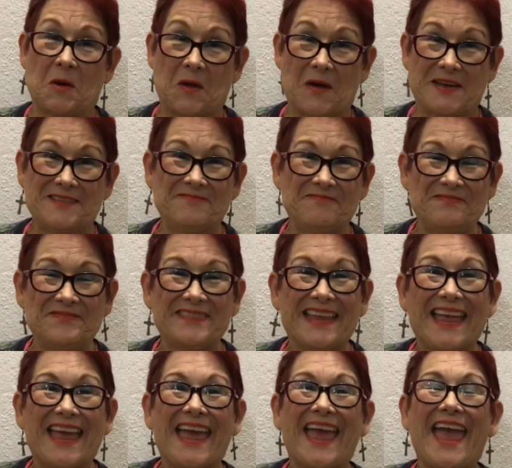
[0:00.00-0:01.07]
on.
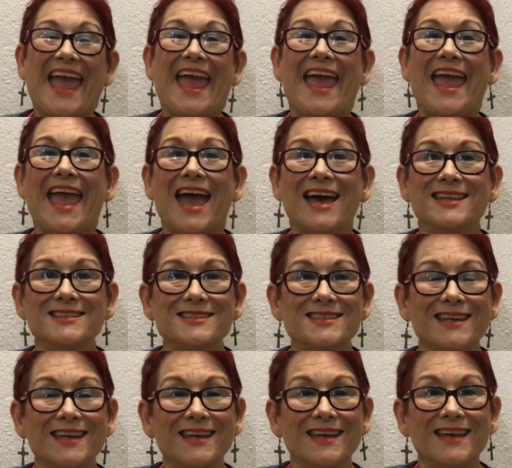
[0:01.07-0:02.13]
And
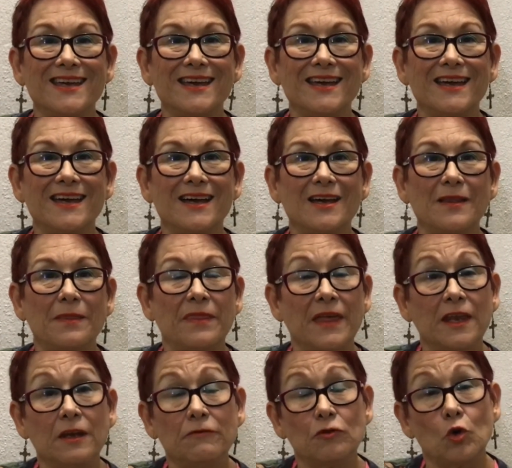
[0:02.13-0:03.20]

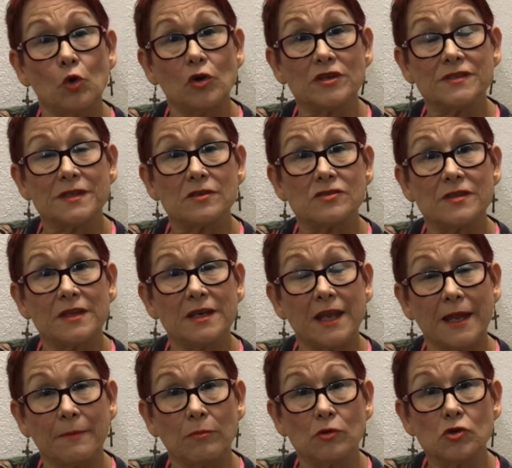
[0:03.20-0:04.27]
then, of course, there's the
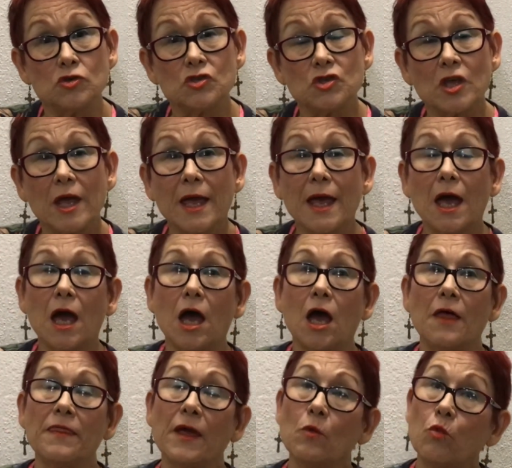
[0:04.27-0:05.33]
neighbors.
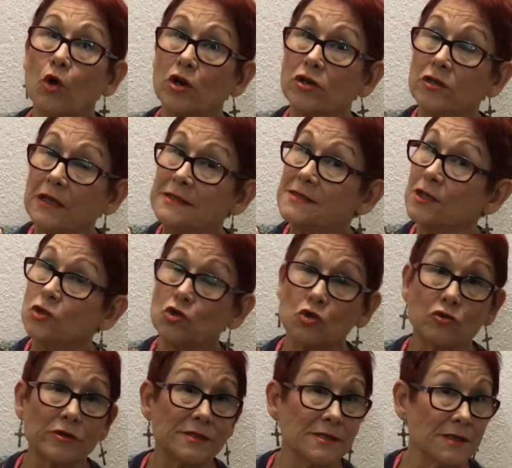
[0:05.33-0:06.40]
They work, it's a
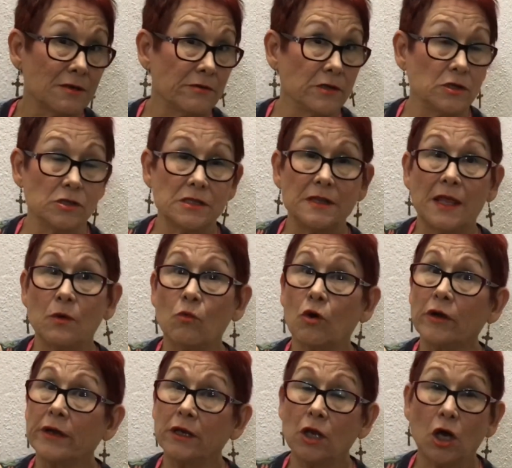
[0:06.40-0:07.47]
tourist area, and they
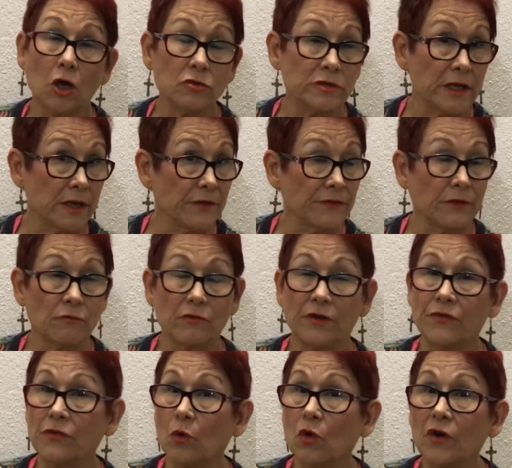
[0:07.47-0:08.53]
work in hotels and
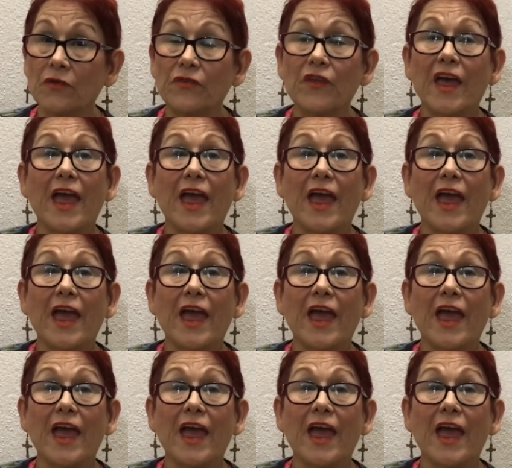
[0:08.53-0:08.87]
resorts,